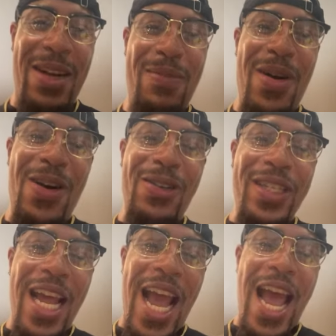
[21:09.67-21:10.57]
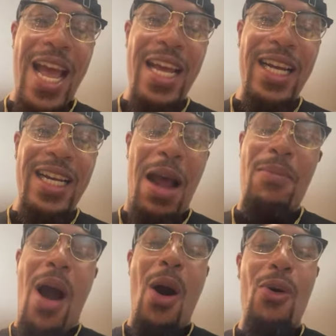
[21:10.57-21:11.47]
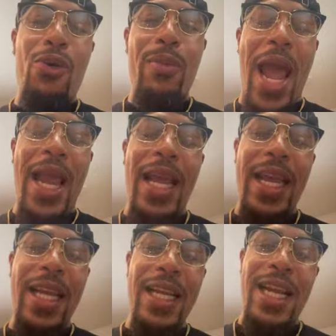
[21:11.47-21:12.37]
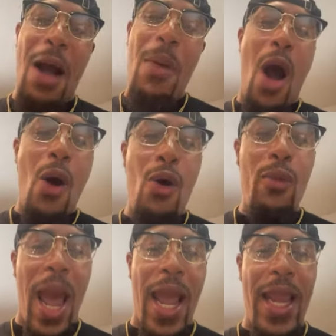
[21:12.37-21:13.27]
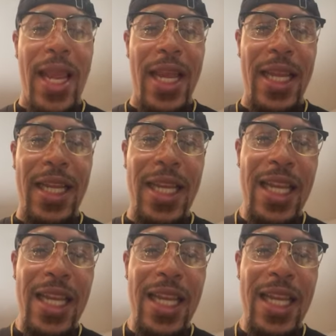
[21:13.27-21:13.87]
Come on now. Come on, man. Come on, man.